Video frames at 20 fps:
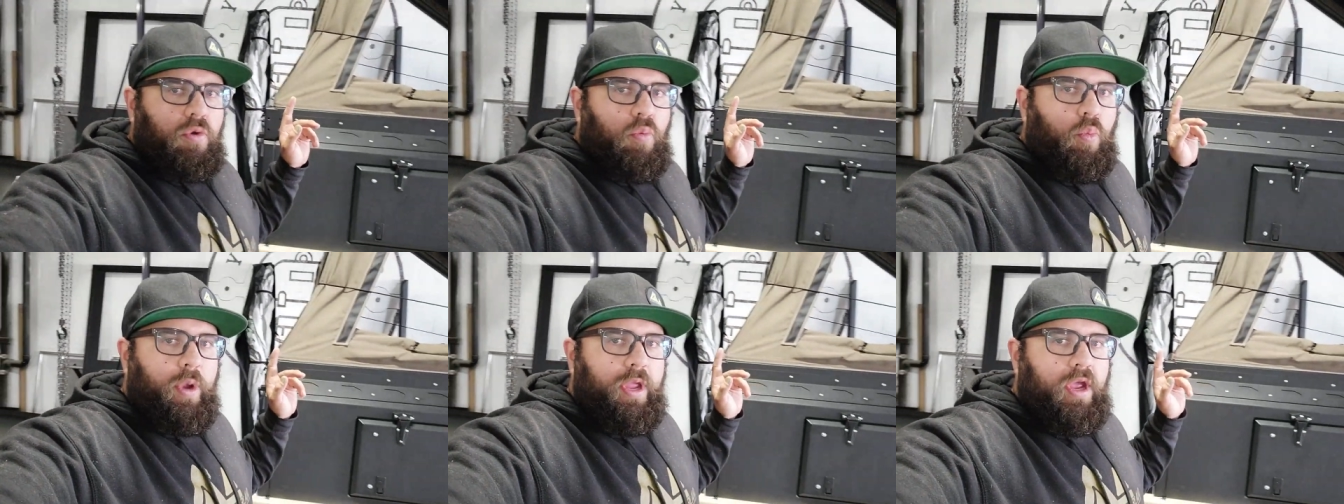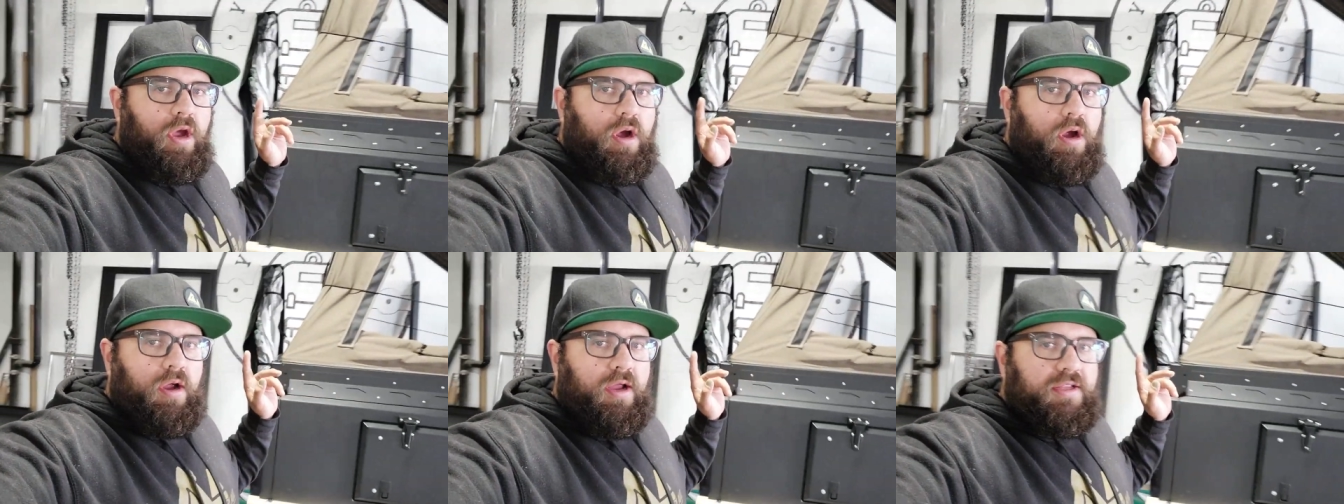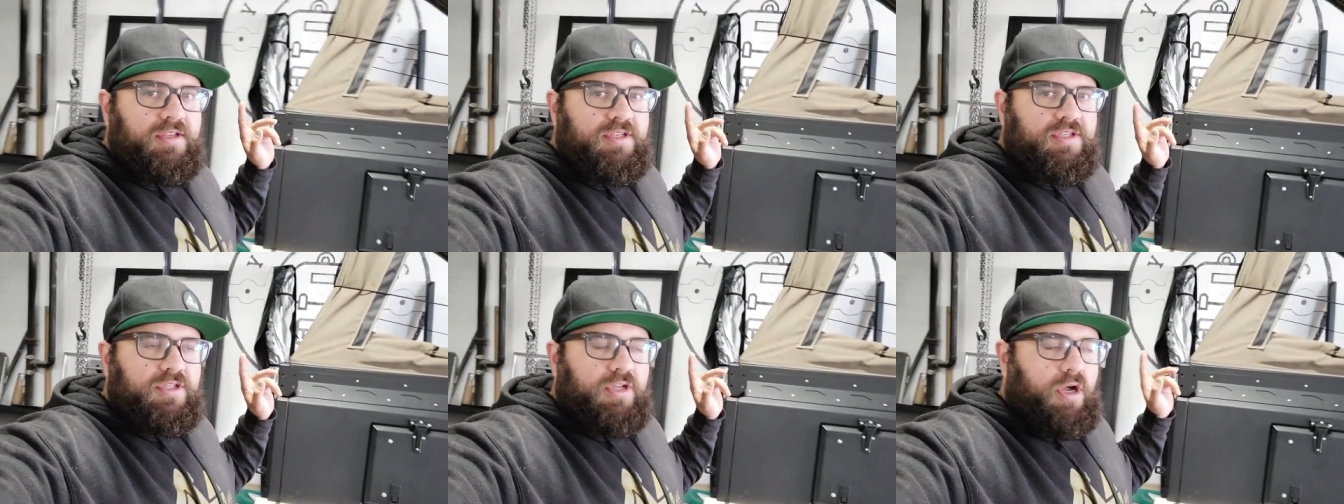we are
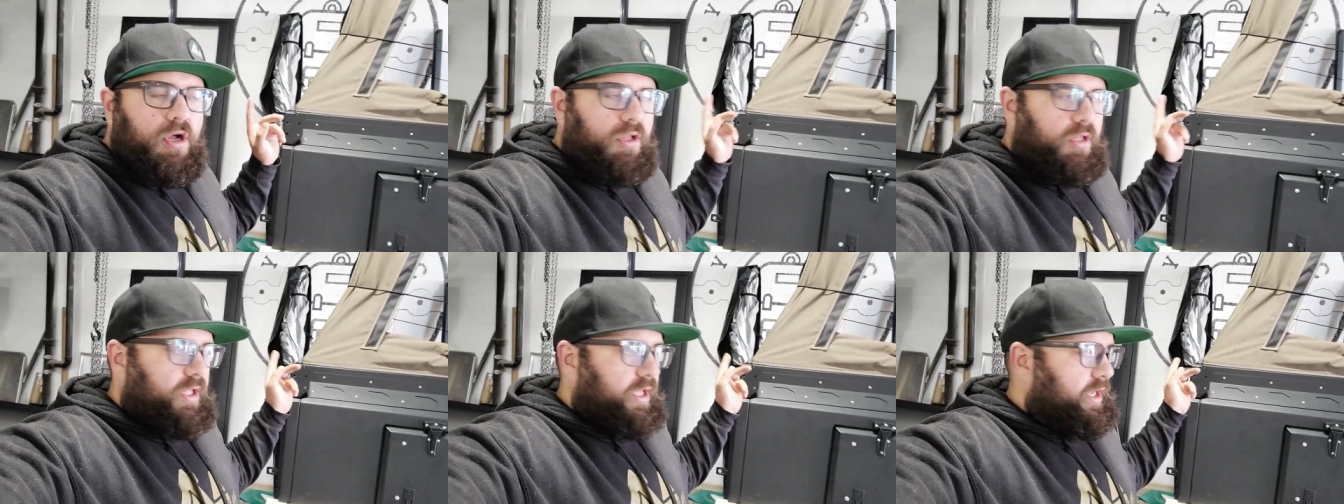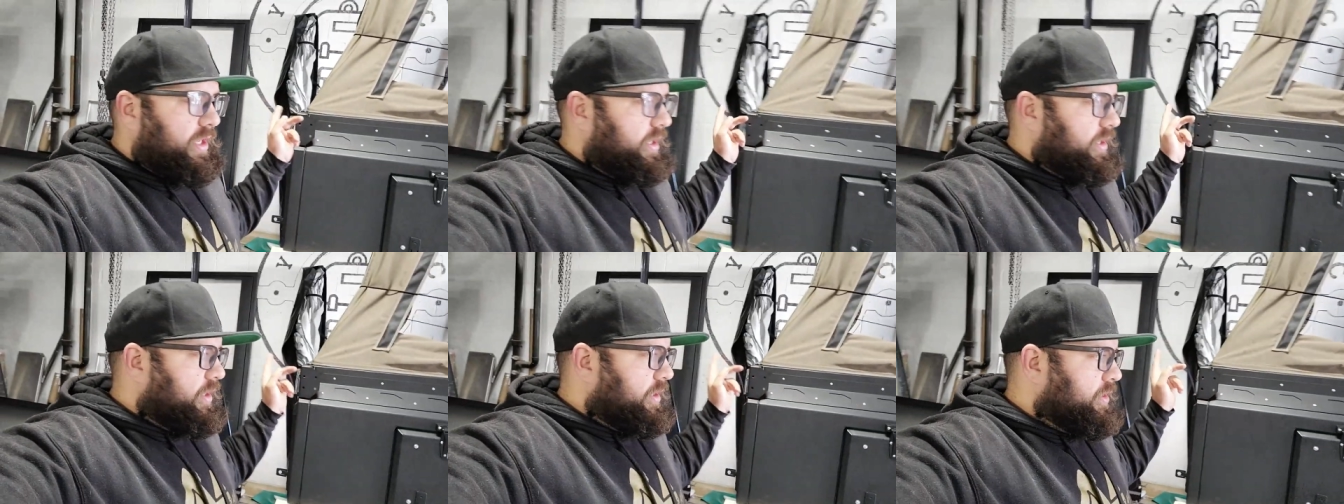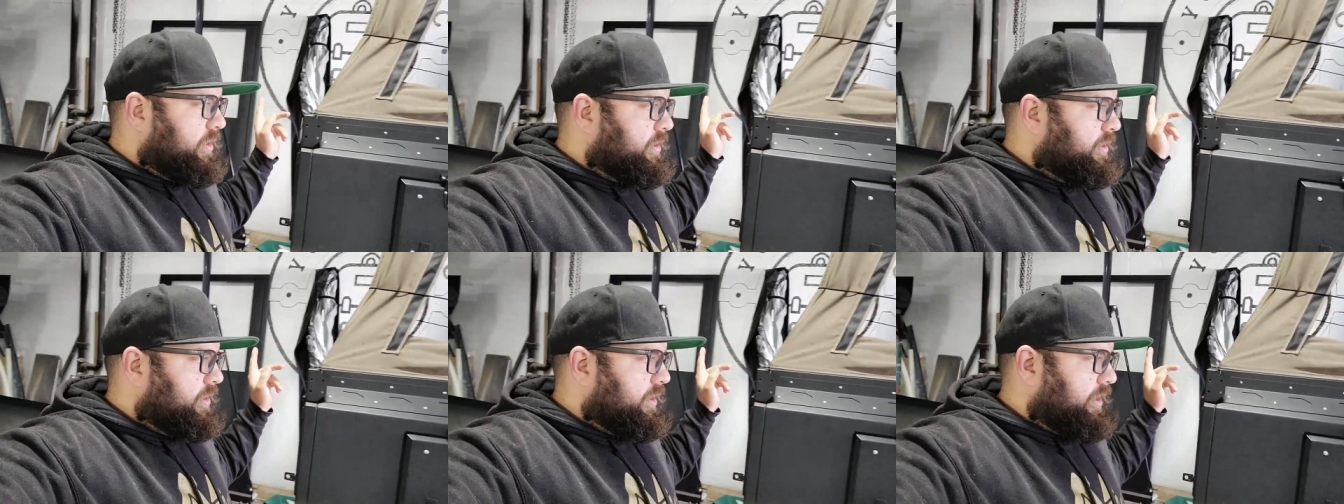installing.
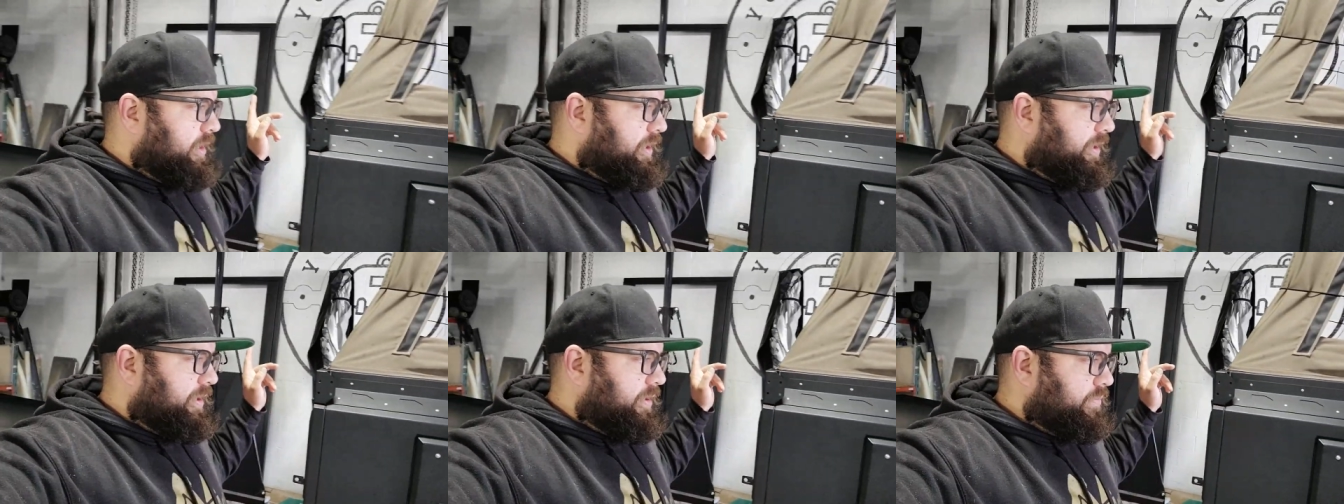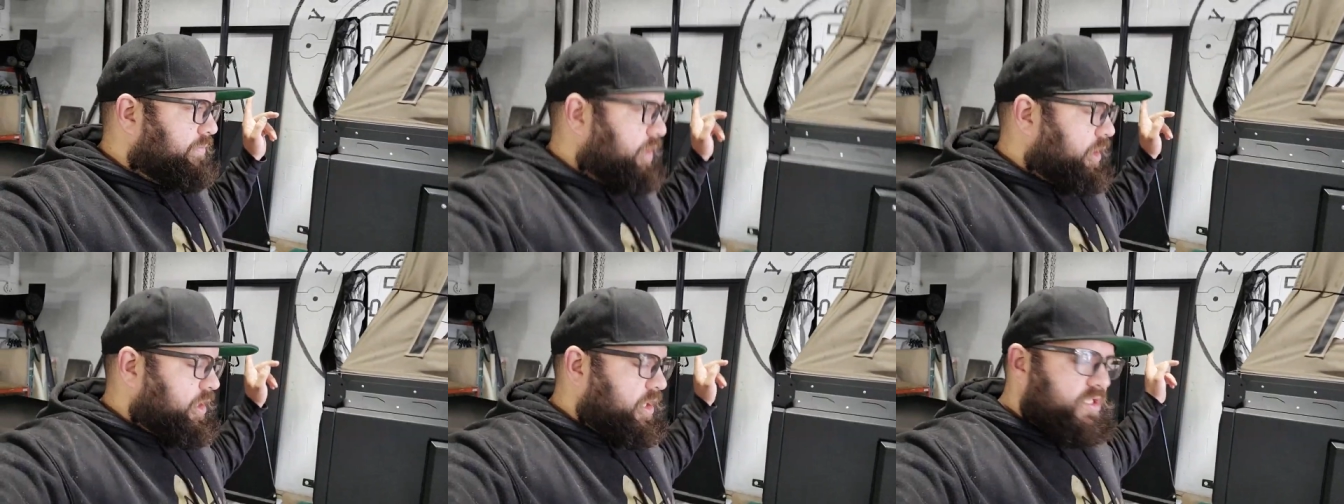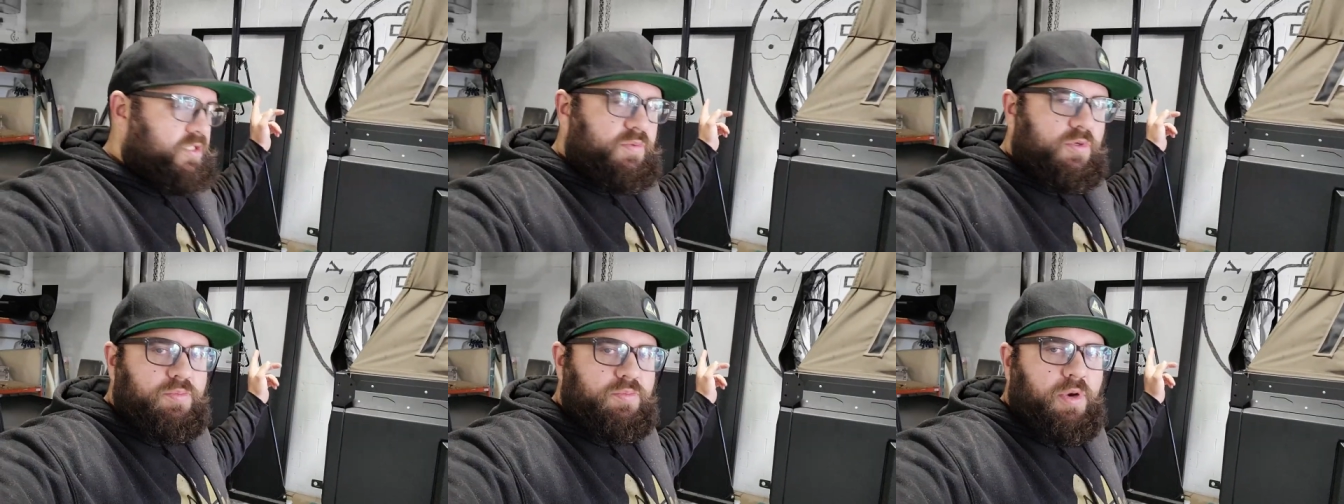Um, our
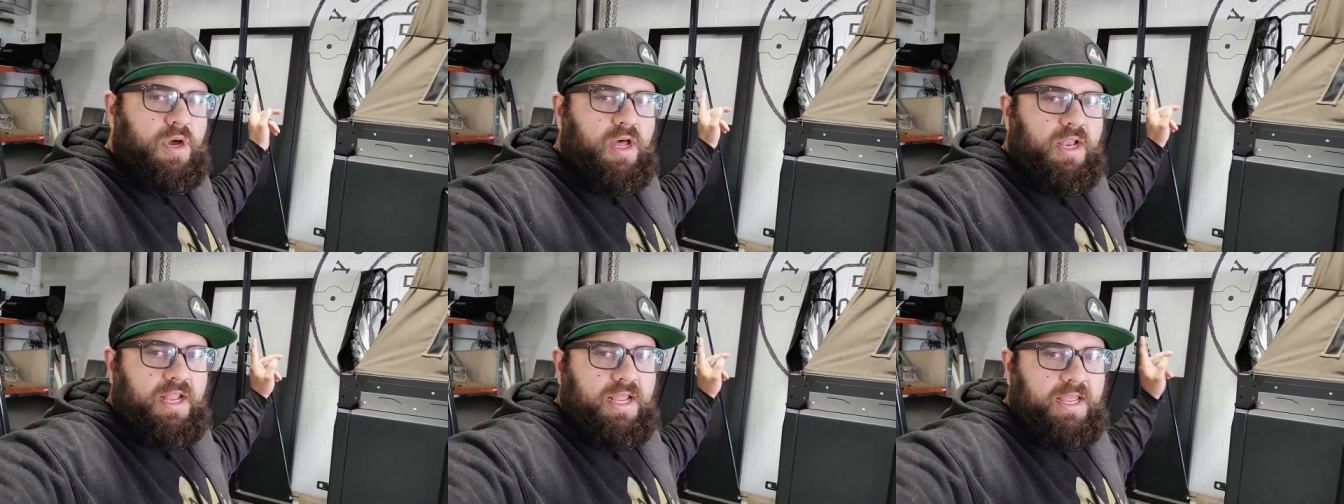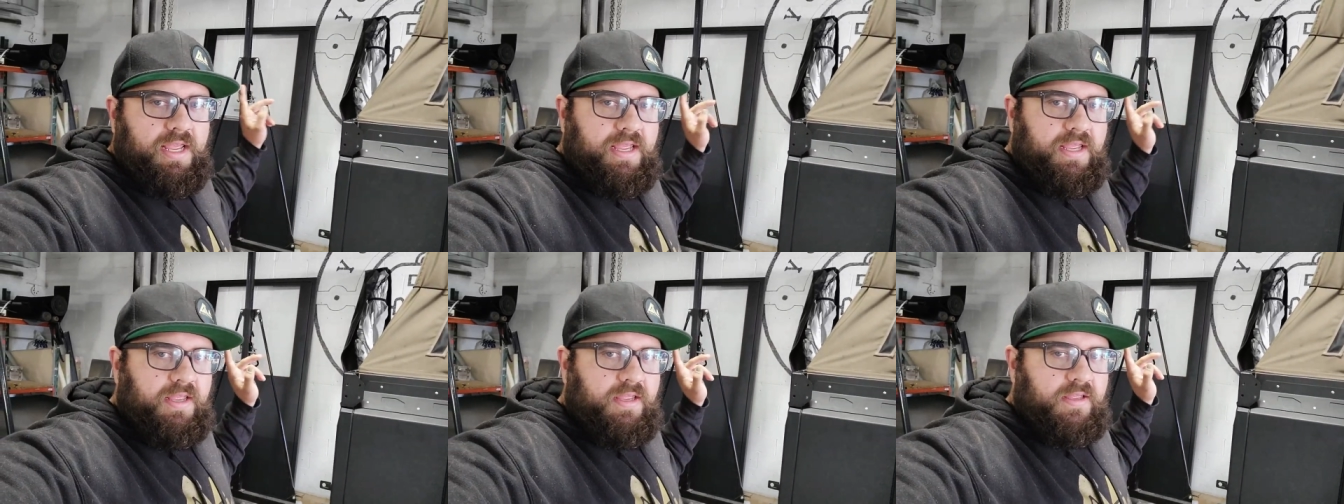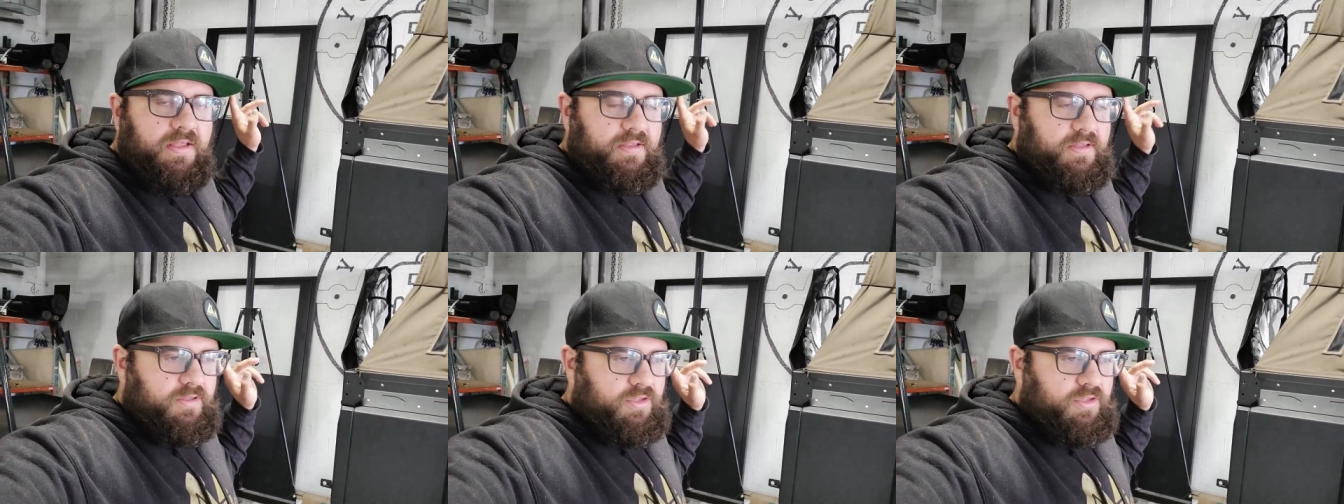customers bought a